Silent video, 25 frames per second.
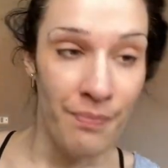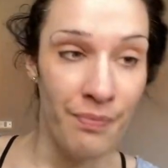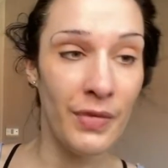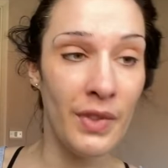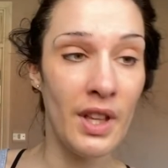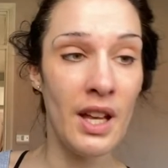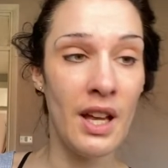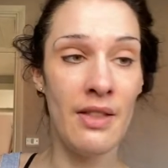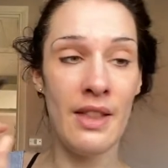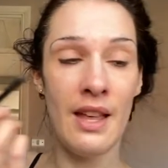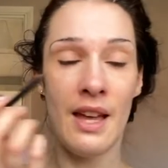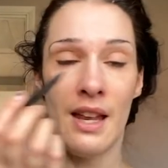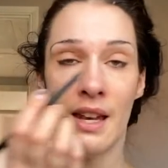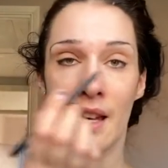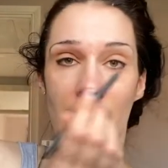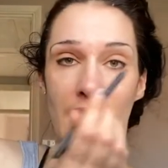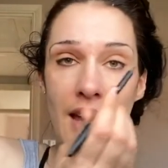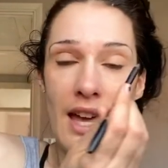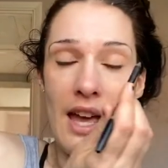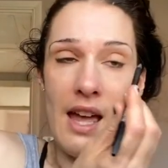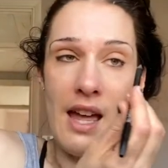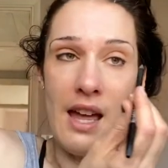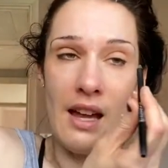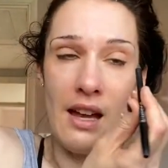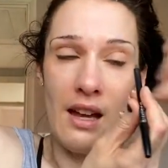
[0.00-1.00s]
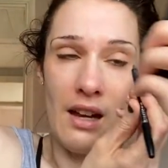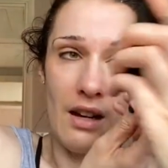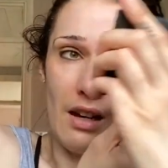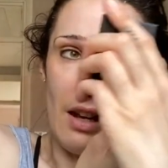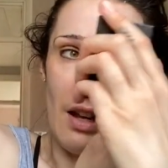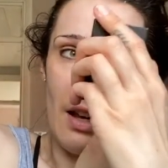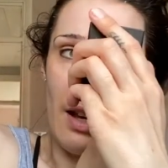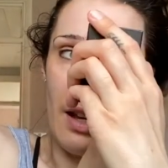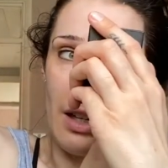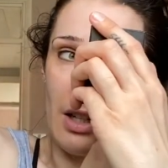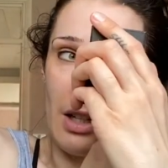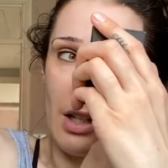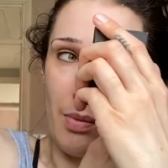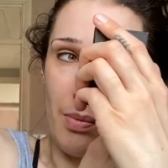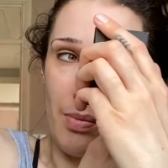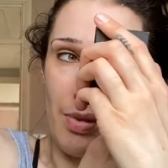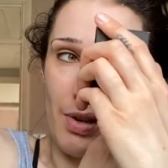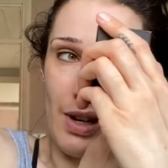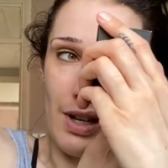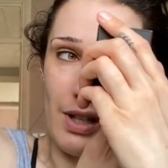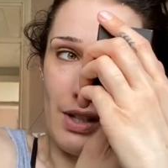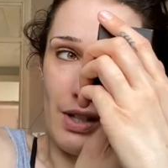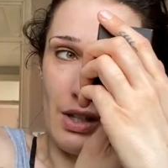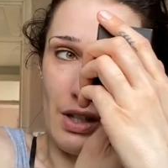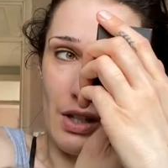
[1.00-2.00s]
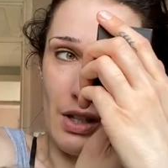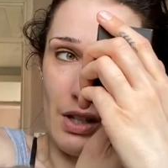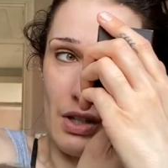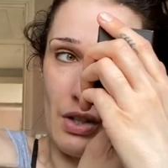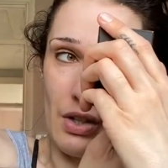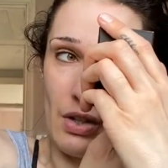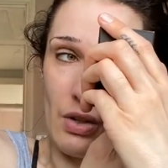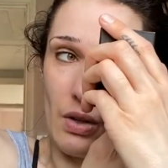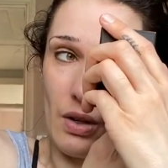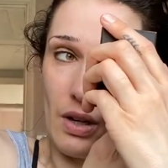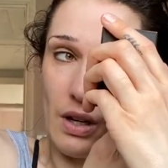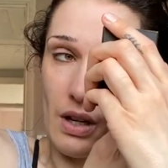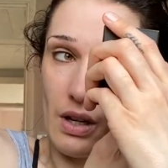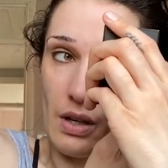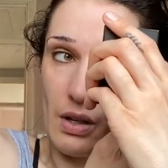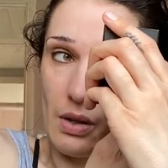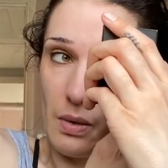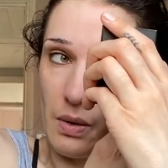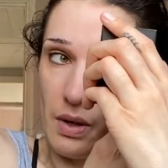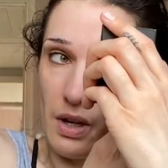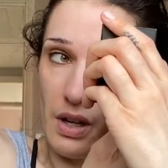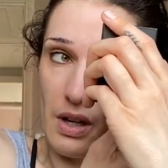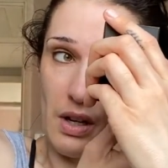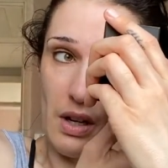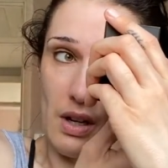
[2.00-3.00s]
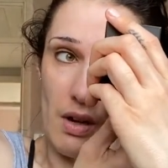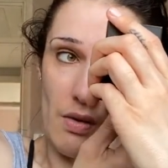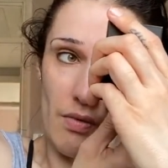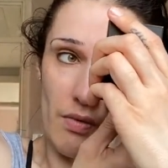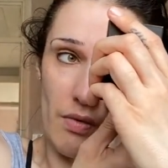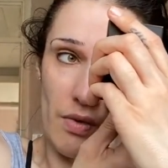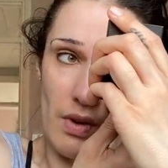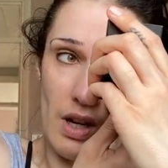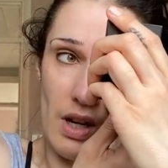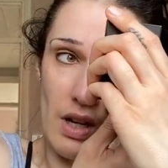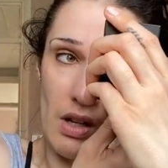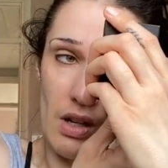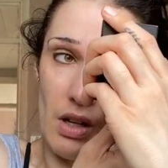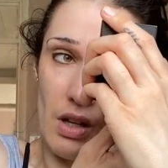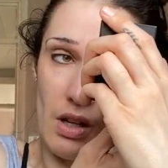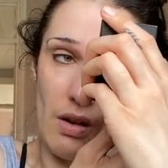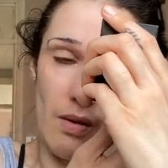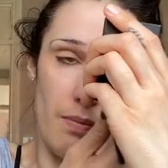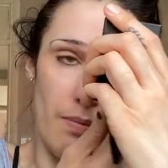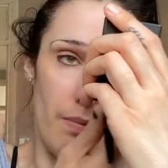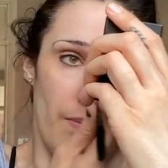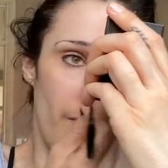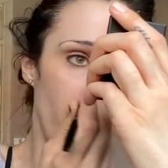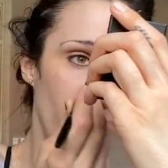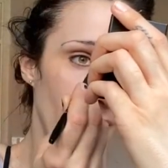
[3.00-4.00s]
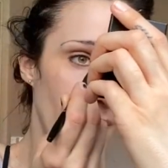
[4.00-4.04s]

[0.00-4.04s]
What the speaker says: And then getting like depressed and stressed when I don't reach them.